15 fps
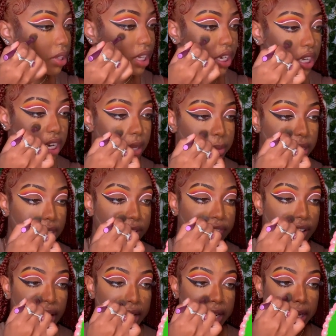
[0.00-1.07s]
clean it up and
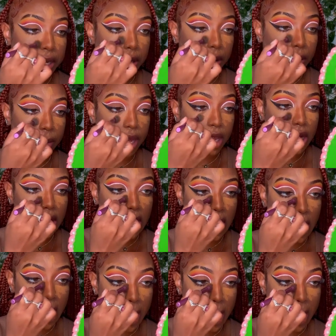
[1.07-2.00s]
define it a little better.